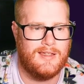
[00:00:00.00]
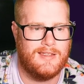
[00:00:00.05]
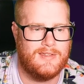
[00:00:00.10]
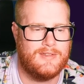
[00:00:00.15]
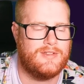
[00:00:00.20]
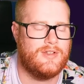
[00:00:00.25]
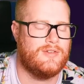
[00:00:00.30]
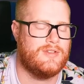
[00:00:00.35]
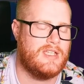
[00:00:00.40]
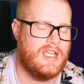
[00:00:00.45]

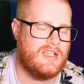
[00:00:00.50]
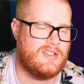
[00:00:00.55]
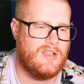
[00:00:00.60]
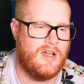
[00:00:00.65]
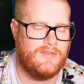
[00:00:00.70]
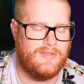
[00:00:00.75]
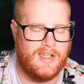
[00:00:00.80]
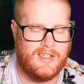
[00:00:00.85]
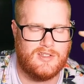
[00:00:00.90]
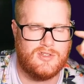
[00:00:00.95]
So it takes
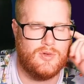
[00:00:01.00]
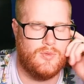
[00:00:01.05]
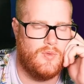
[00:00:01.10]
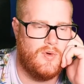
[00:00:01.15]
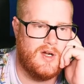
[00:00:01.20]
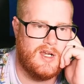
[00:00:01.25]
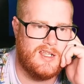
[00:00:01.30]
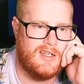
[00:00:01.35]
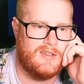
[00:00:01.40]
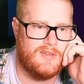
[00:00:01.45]
off like
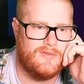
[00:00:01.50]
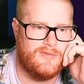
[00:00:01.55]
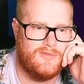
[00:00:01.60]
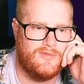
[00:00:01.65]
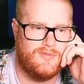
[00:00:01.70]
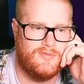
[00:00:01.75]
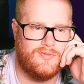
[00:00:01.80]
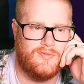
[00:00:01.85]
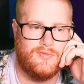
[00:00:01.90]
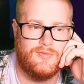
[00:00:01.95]
20 to
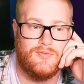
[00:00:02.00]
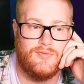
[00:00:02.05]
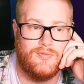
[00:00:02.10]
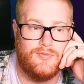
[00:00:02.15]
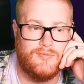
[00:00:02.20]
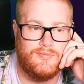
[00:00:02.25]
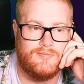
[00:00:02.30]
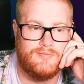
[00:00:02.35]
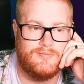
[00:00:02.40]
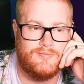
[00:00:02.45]

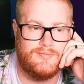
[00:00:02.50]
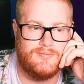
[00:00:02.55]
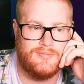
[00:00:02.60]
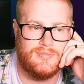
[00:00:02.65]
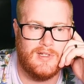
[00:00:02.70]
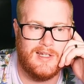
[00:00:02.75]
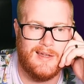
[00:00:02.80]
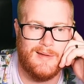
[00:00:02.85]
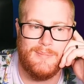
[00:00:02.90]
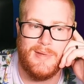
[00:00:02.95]

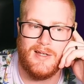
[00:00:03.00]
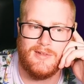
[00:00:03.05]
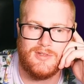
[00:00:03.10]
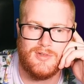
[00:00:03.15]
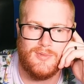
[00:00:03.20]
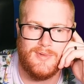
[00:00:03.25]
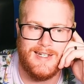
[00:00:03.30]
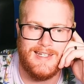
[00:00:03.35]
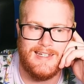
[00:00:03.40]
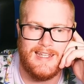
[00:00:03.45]
about
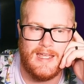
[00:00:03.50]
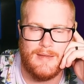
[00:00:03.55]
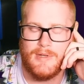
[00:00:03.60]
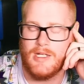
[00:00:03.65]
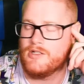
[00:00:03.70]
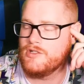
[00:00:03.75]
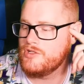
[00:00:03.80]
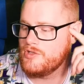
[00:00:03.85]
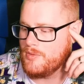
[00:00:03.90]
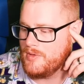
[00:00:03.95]
20
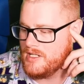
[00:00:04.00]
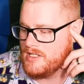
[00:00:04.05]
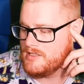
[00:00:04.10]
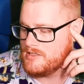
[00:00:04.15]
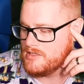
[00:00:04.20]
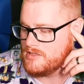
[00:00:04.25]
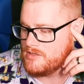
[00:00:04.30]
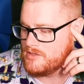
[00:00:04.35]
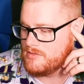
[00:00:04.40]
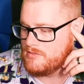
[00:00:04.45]
damage, 20
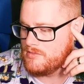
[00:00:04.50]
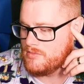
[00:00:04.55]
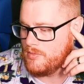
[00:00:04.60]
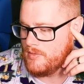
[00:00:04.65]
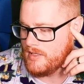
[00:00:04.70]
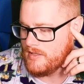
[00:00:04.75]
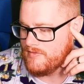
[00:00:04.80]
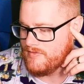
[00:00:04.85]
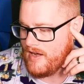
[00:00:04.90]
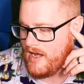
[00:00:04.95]
to
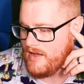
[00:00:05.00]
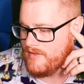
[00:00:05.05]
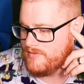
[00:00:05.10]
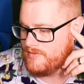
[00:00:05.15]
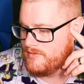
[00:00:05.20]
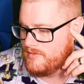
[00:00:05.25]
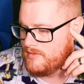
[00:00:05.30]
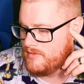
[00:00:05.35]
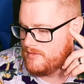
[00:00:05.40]
25.